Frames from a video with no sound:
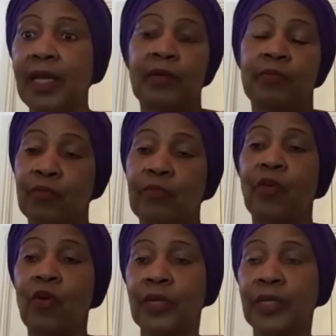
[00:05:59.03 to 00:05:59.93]
and move
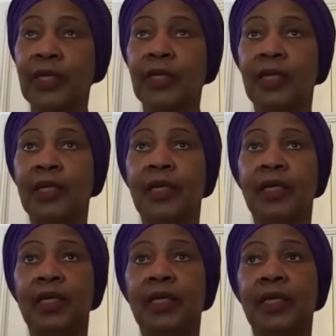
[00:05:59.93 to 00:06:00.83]
on.
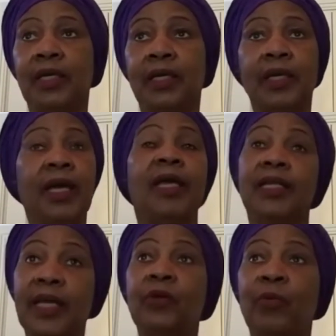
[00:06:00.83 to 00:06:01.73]
Uh,
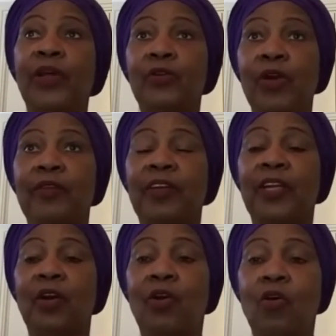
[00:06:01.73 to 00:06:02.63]
and then when you have a
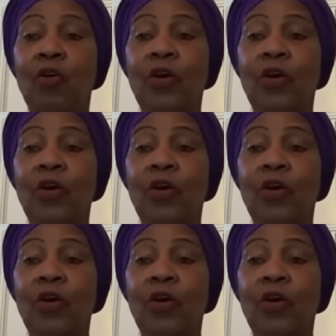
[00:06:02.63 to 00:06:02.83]
law